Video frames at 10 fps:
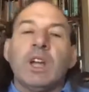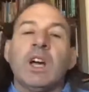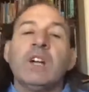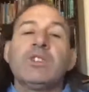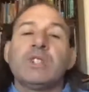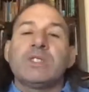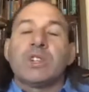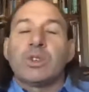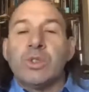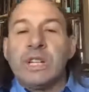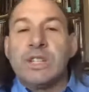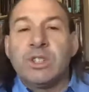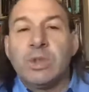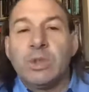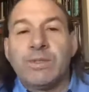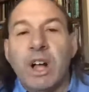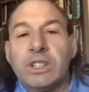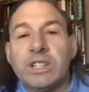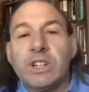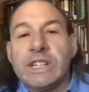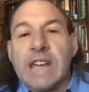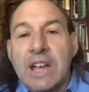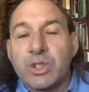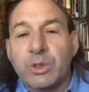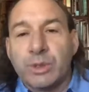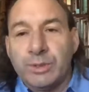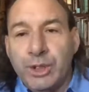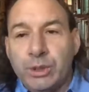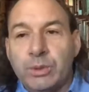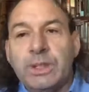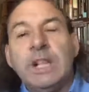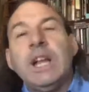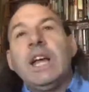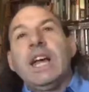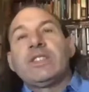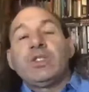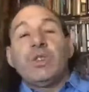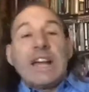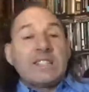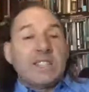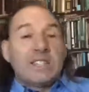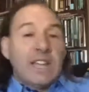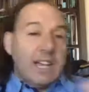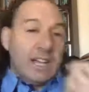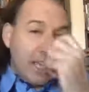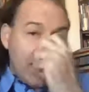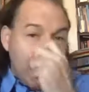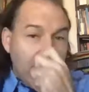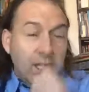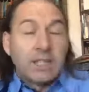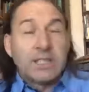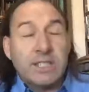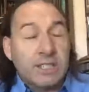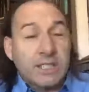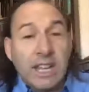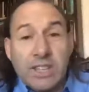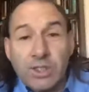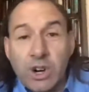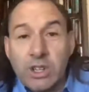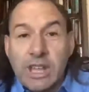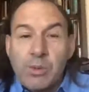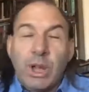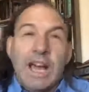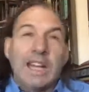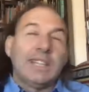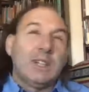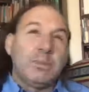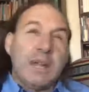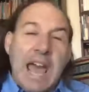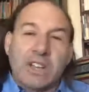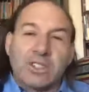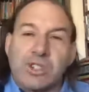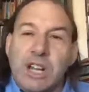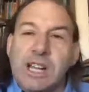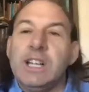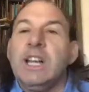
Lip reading: countries agree to do a voluntary national review. And so that's exciting. And since today's Earth Day, we'll add a little bit extra.